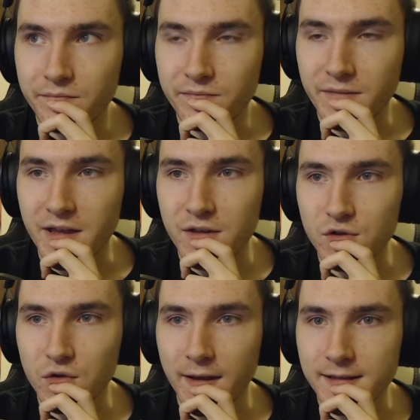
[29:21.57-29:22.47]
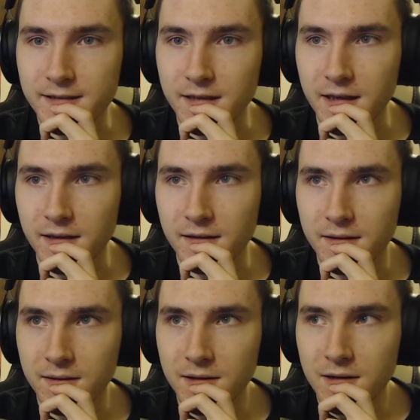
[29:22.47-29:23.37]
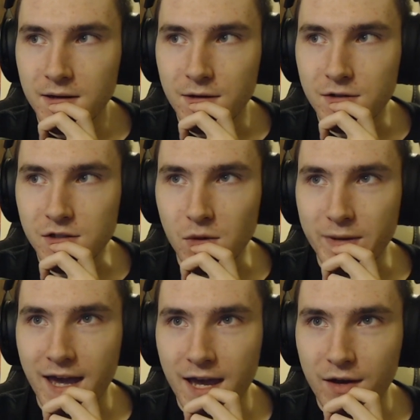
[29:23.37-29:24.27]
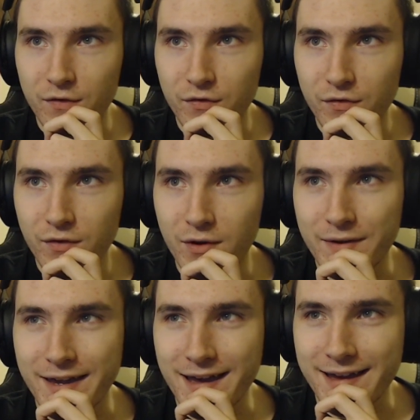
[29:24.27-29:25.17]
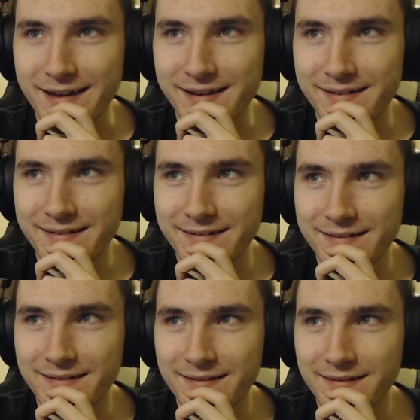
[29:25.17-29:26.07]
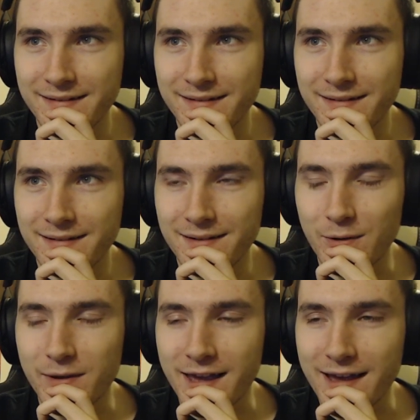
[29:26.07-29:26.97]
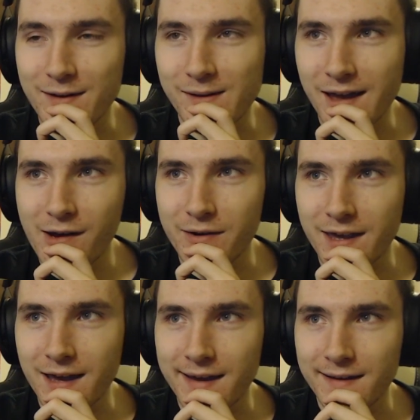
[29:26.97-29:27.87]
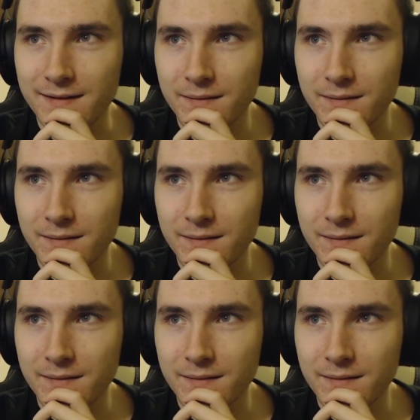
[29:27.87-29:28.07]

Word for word: Interesting. So we have... Okay. Okay, okay, okay.